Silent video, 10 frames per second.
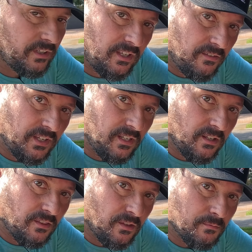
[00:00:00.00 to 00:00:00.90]
I'm gonna give it
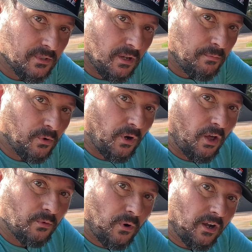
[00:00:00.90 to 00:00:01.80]
a thumbs up or
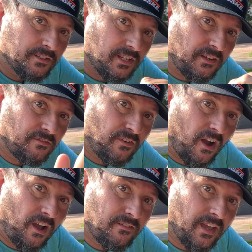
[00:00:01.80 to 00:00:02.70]
otherwise a
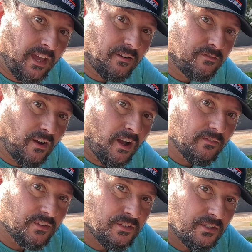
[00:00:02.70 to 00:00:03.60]
five out of
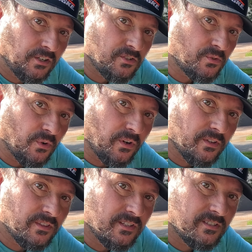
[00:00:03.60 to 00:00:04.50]
five on the Doug score.
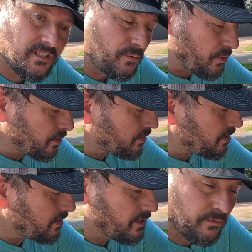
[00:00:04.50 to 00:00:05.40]
This thing worked,
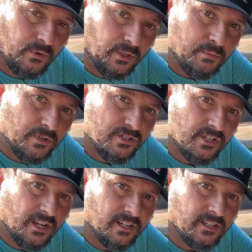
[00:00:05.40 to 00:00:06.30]
really
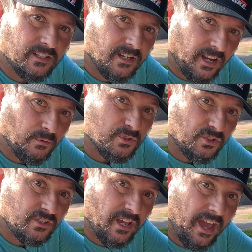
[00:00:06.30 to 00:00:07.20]
appreciated it, and it was
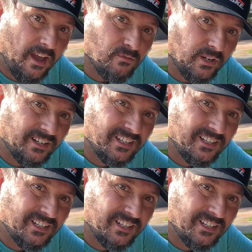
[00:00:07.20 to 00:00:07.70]
good to have when I